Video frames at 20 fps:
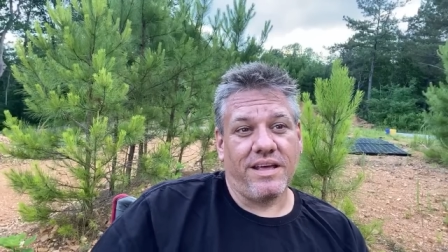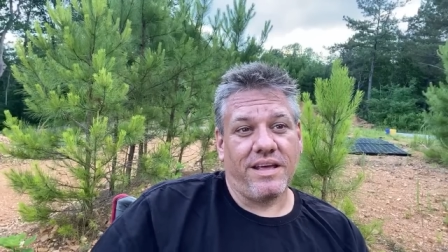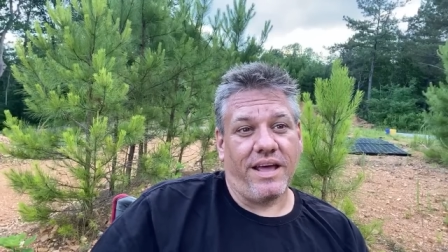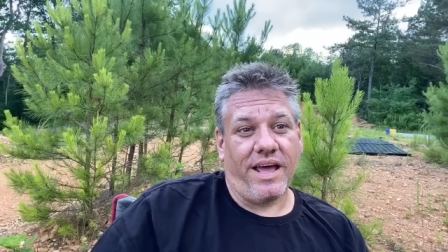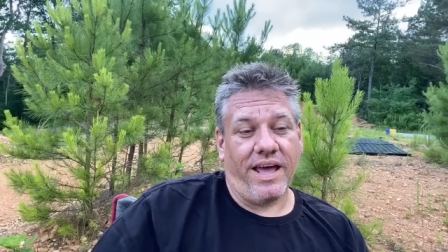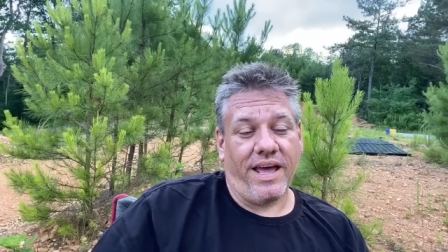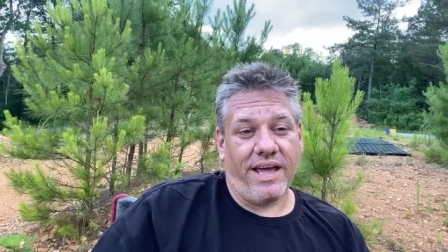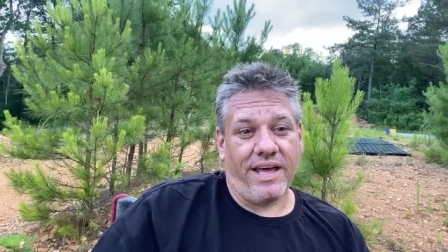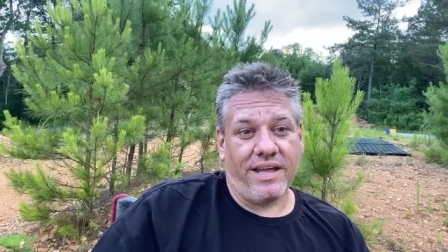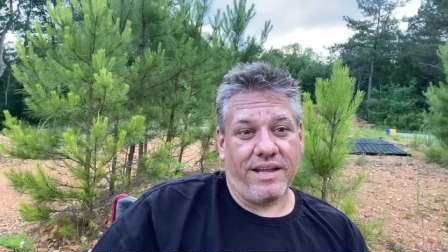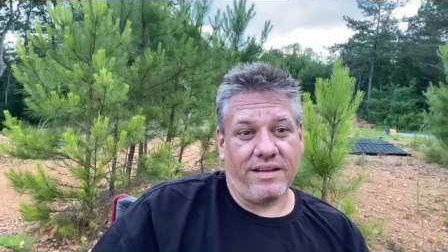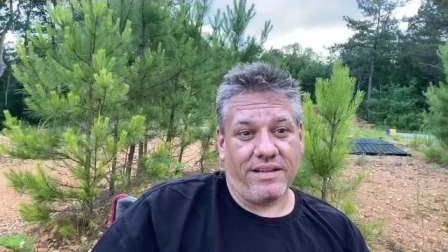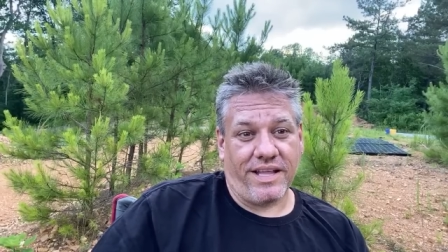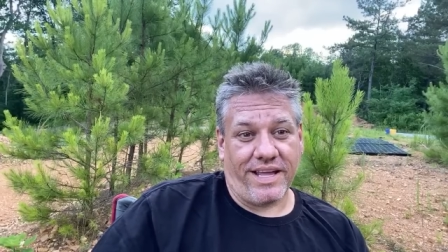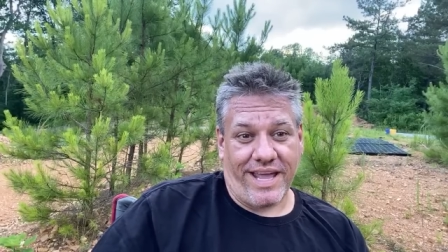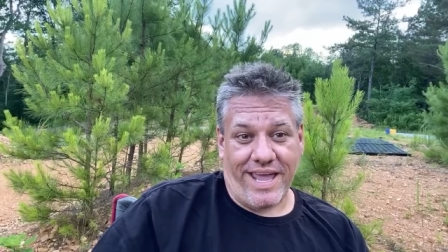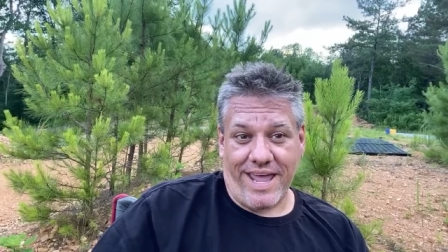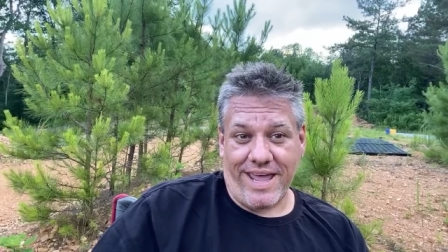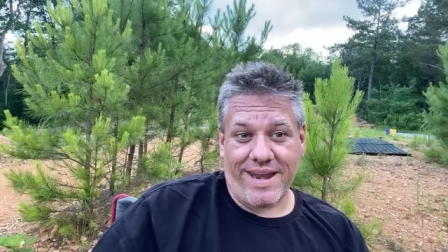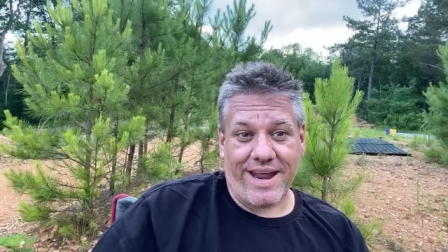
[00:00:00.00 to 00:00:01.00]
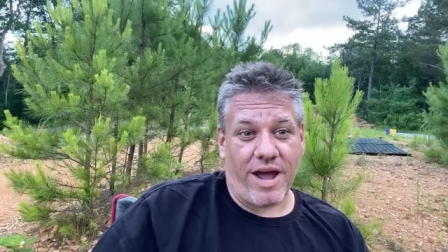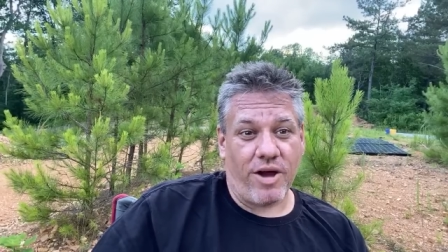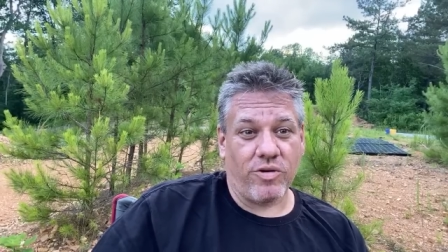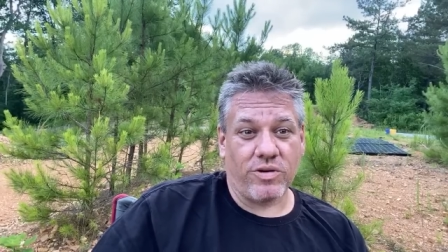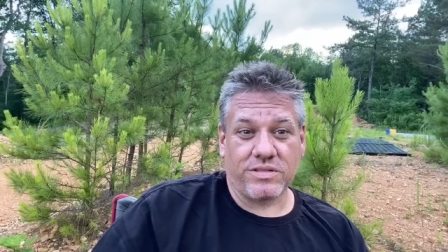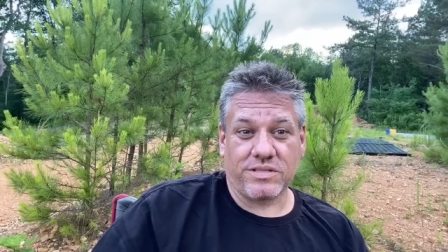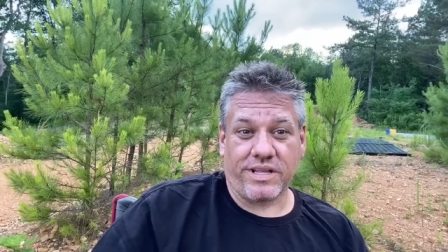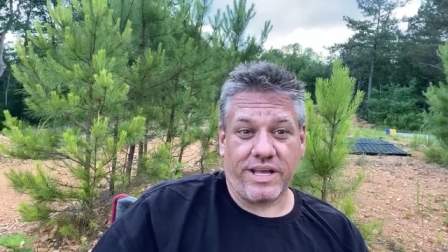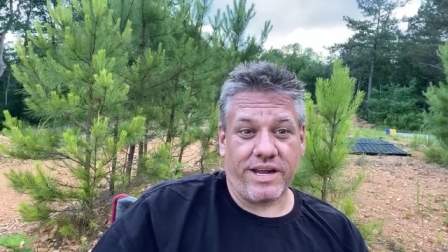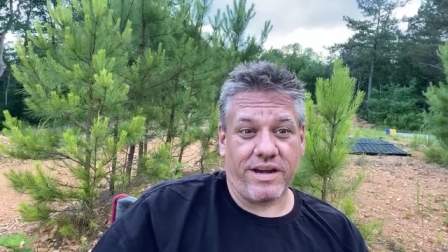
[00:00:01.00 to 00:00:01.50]
And like 8
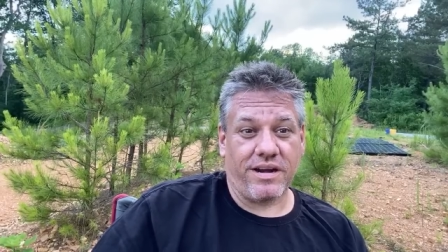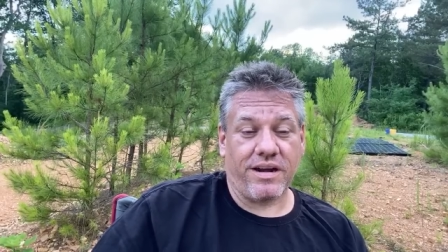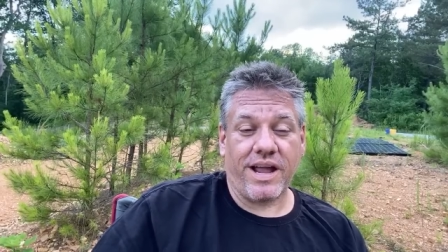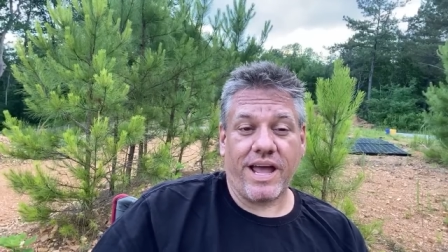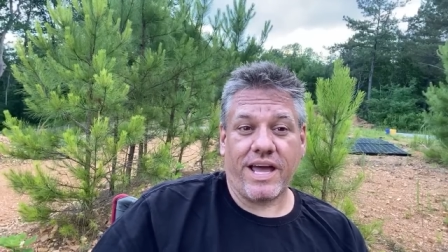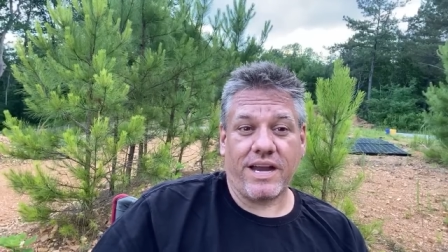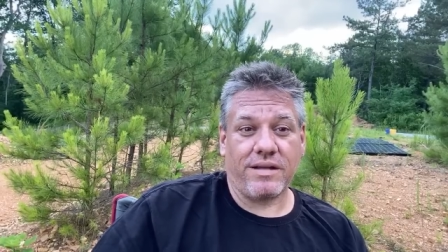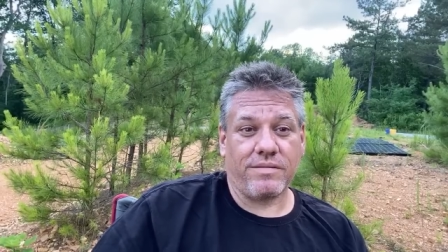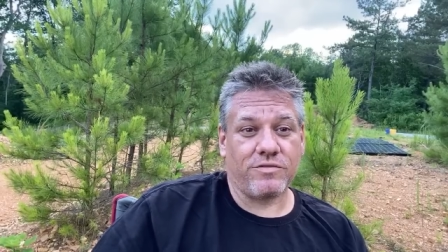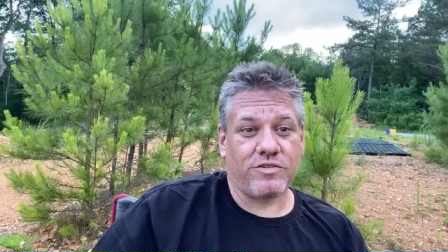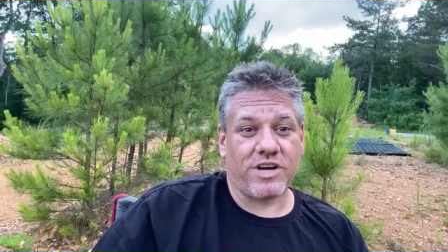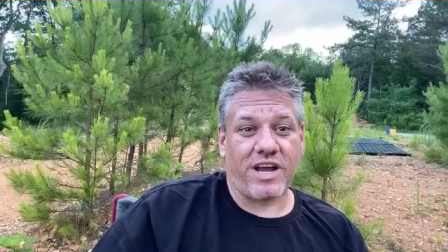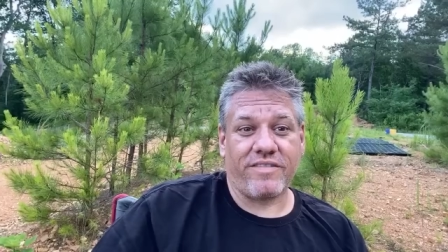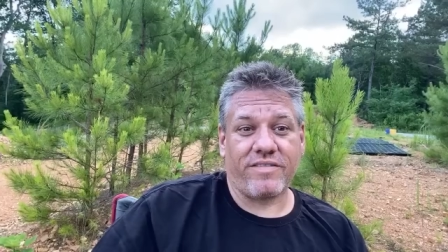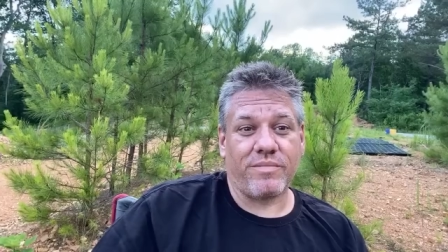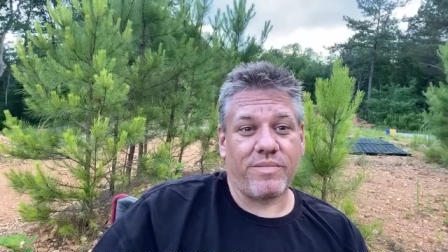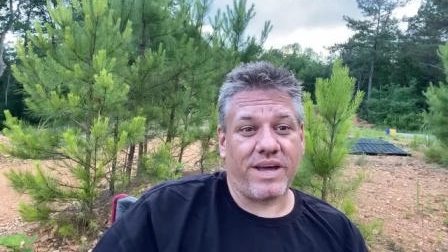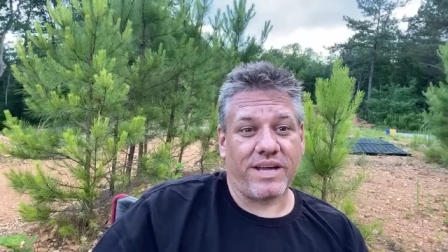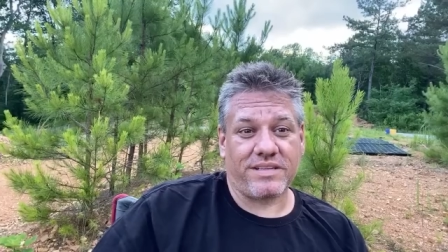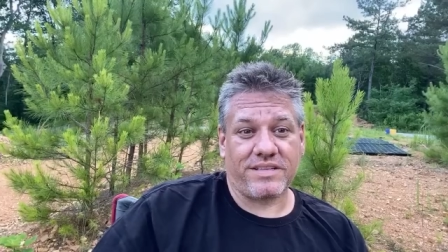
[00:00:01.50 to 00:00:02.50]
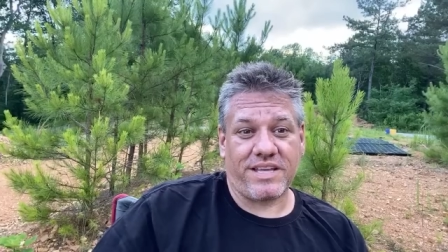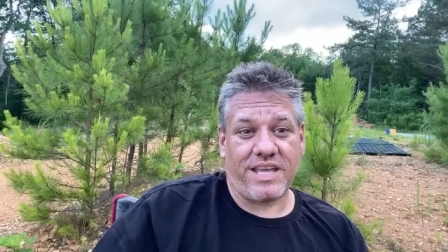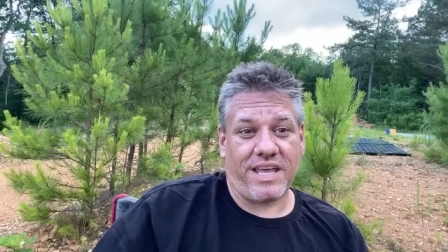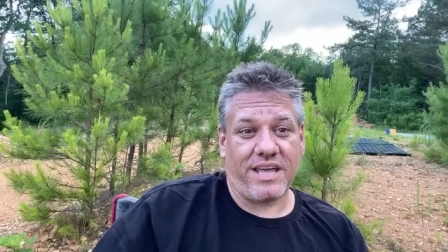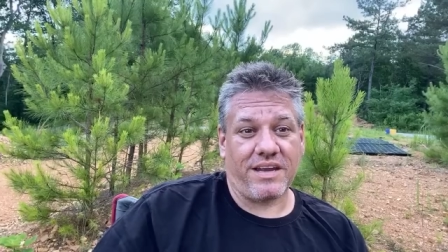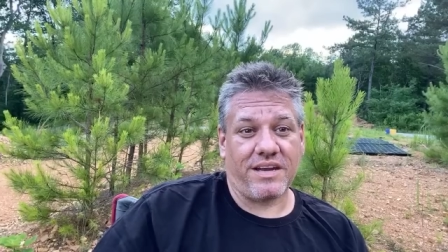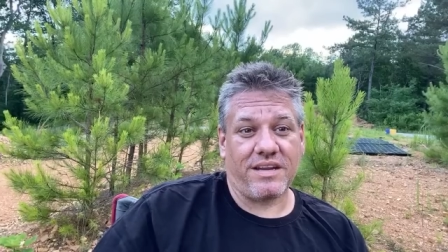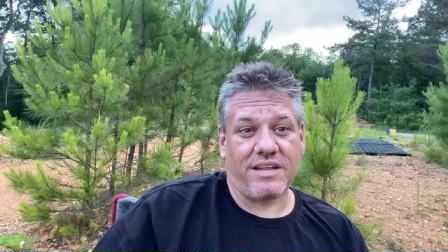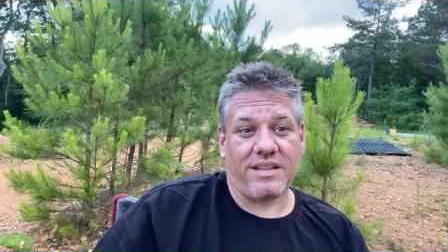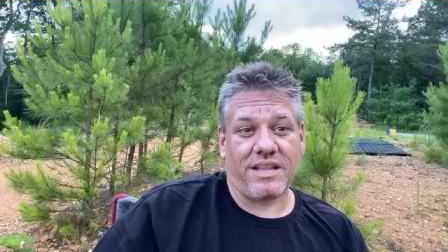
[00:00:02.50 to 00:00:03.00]
hours later, had him driving back to
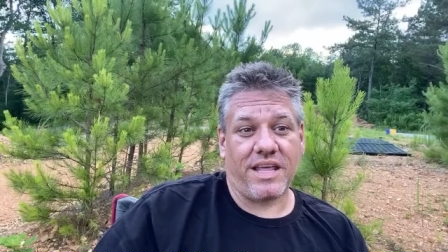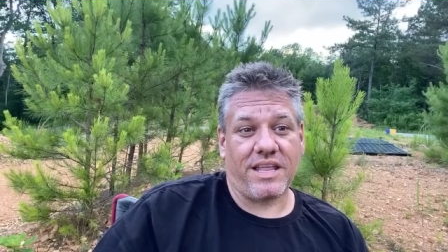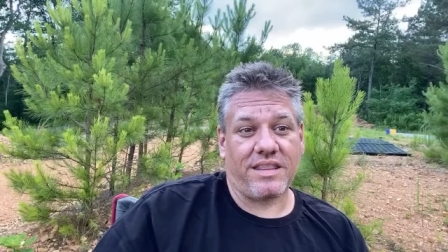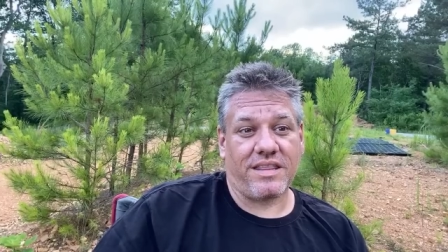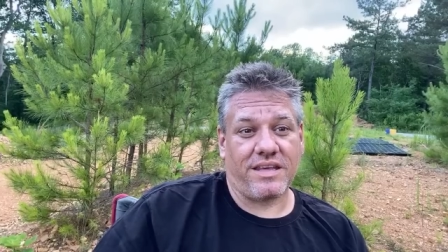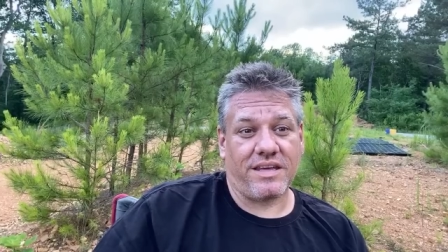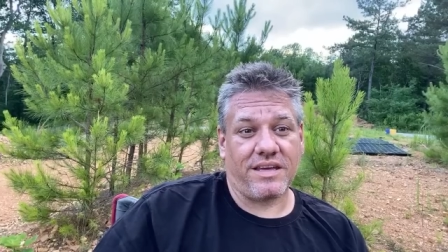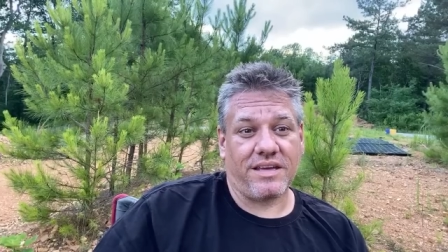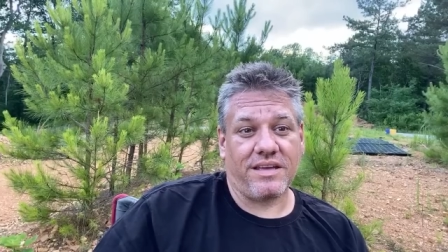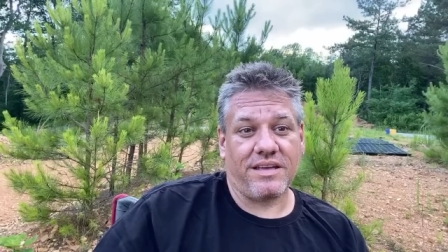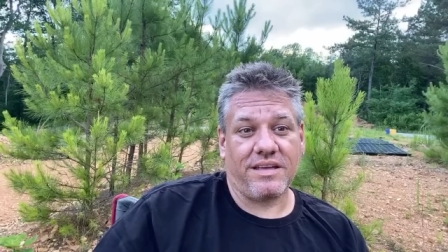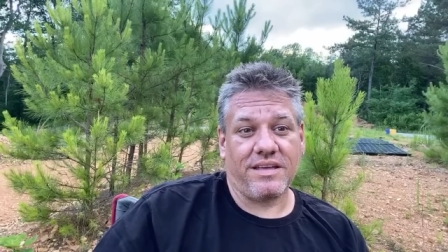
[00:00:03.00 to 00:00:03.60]
Canada in that thing.